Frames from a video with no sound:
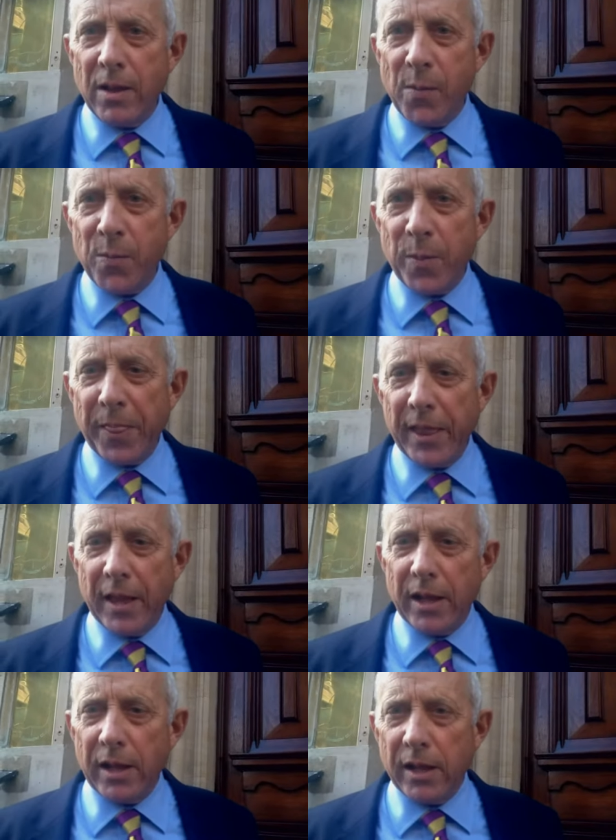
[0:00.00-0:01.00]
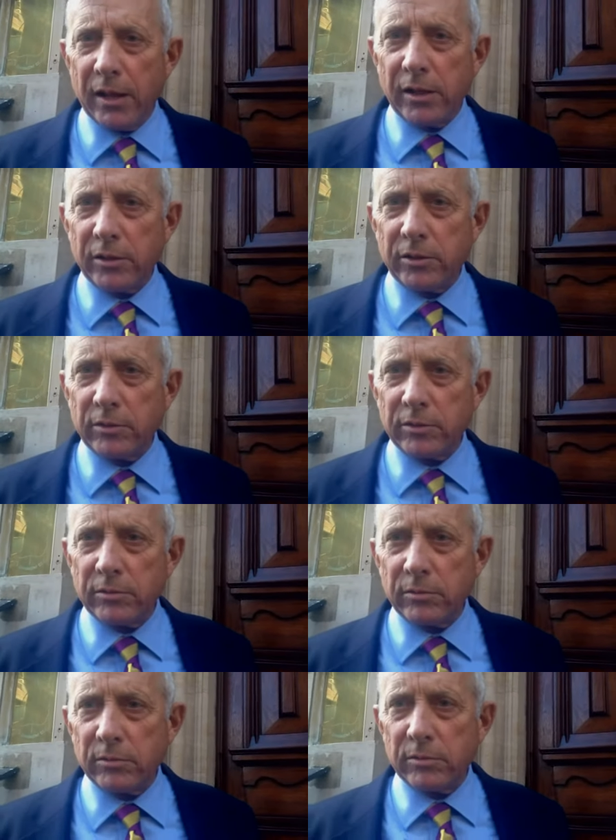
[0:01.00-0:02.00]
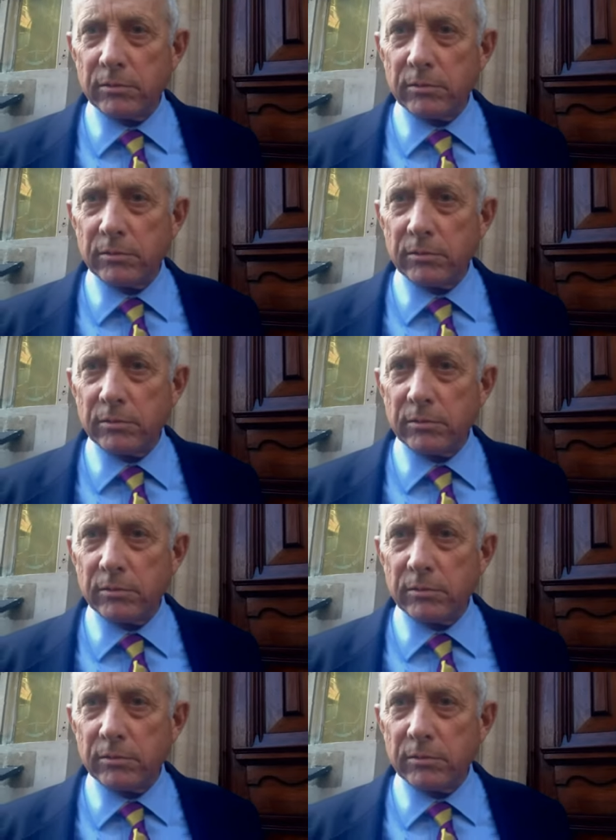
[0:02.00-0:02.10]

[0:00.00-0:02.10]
Do you know what the word slut actually means? Well,